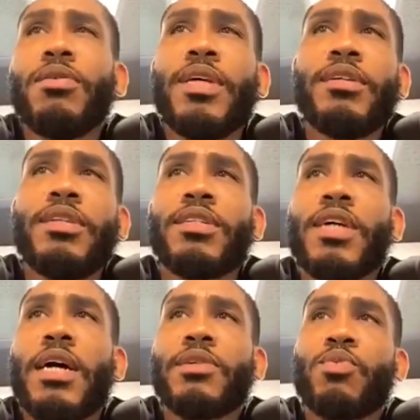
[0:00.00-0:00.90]
there are
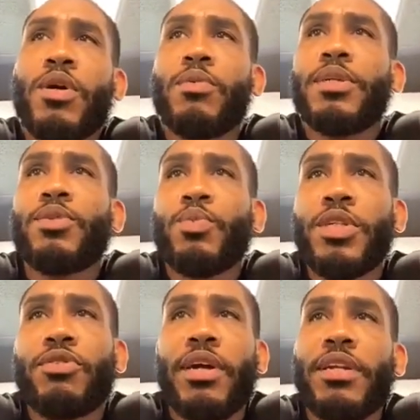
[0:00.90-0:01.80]
times where we
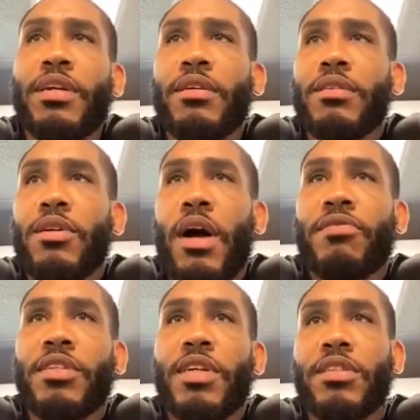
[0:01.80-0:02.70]
train here.
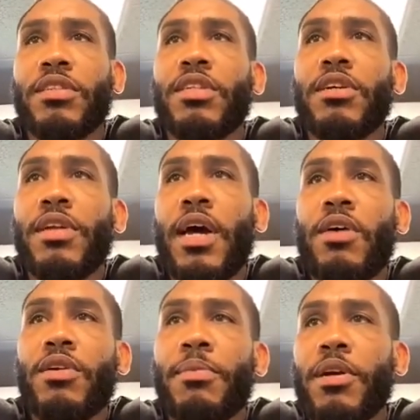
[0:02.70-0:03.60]
Obviously Dustin's here now,
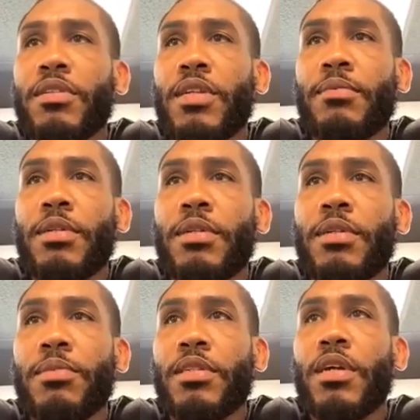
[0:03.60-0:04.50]
and the American Top Team
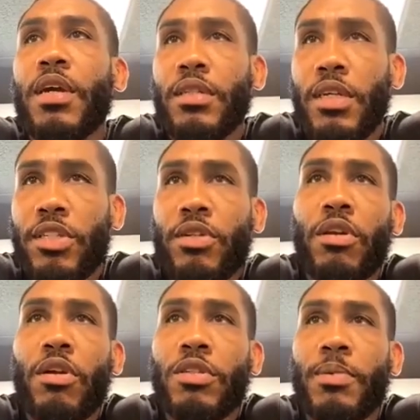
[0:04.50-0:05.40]
they're still
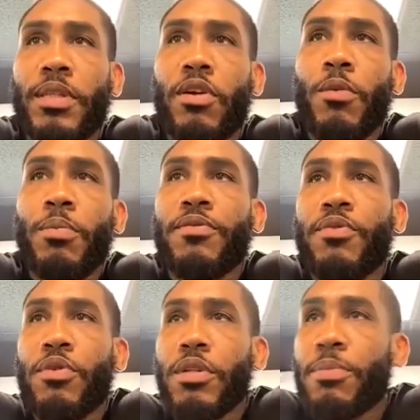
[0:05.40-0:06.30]
closed, but they're open
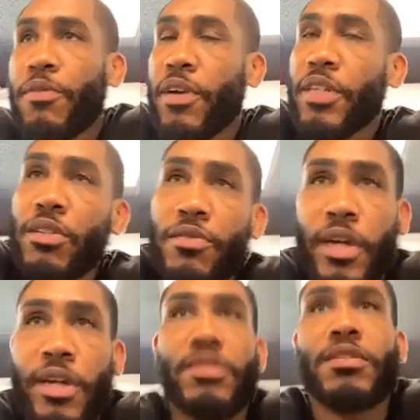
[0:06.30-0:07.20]
for the professional
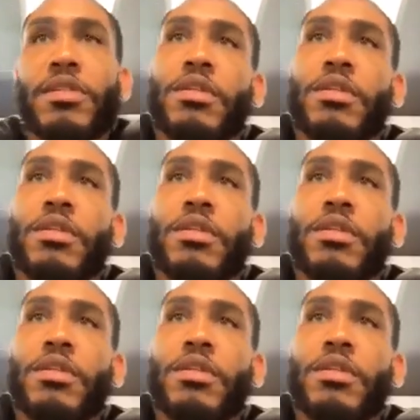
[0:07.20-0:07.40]
fighters.